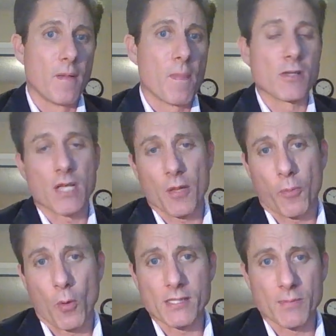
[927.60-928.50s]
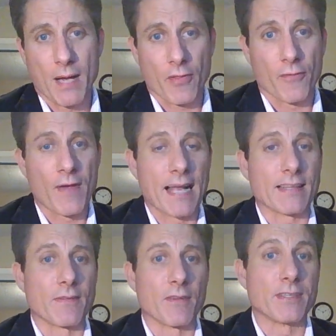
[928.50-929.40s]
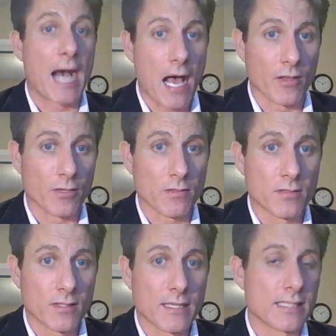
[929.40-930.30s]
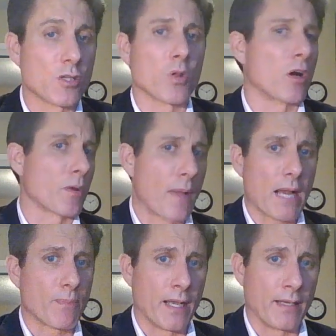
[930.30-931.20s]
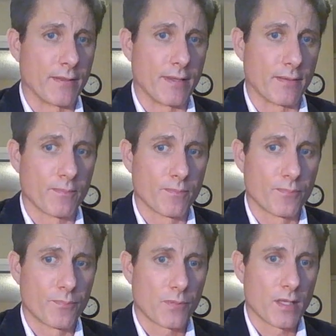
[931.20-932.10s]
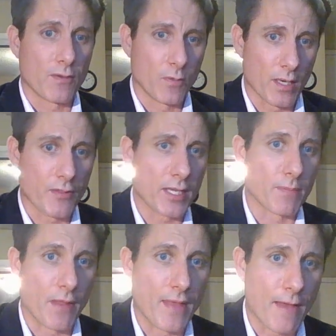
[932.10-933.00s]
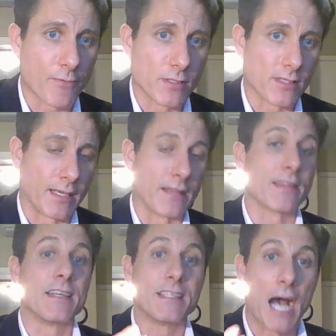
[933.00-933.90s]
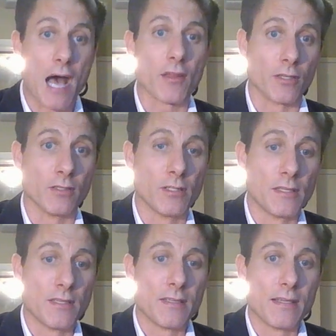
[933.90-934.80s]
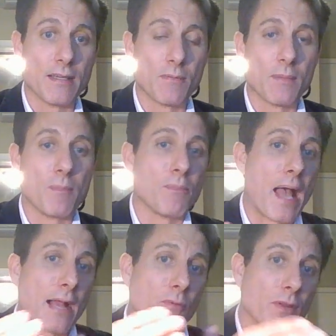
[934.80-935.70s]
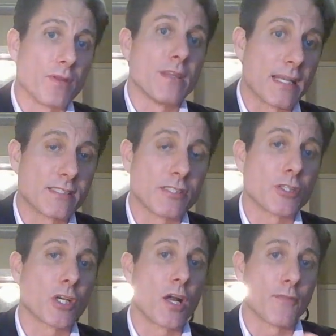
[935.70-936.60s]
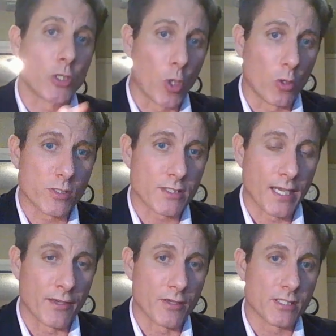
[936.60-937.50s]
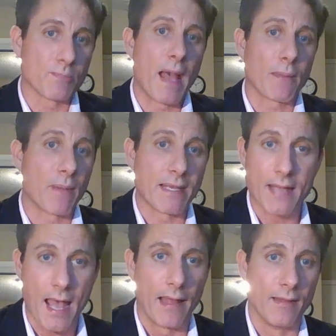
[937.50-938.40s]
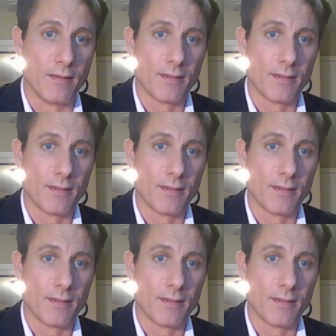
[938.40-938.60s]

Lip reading: There's other points about the fact that the dollar is no longer backed by anything. You want to think about that for a second. The dollar, back when Nixon took it off the gold standard, is backed by debt.